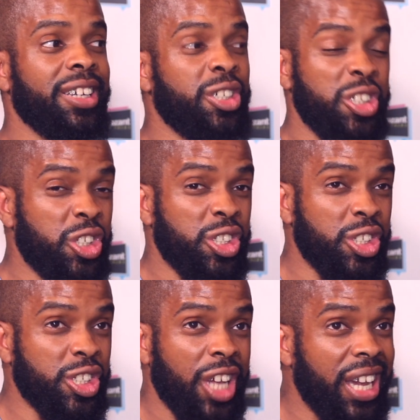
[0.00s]
because it's just
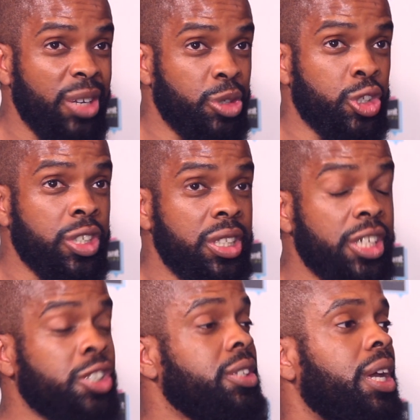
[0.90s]
society. We're just
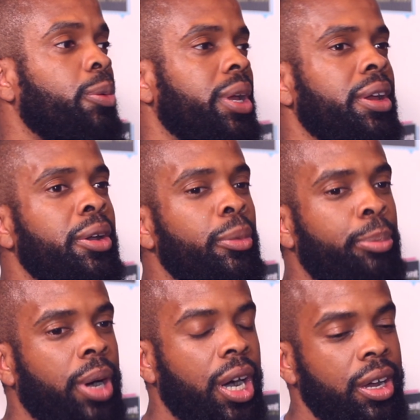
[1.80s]
conditioned that way.
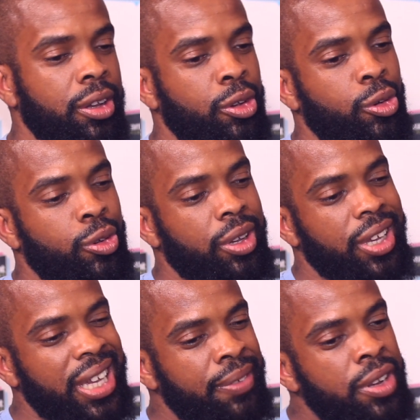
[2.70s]
But
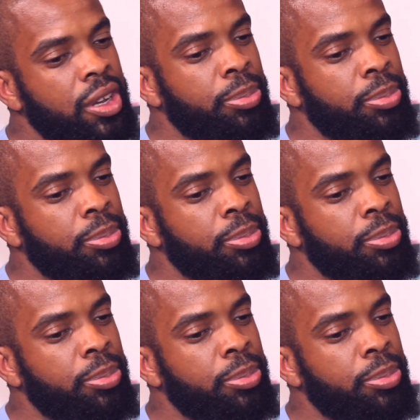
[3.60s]
even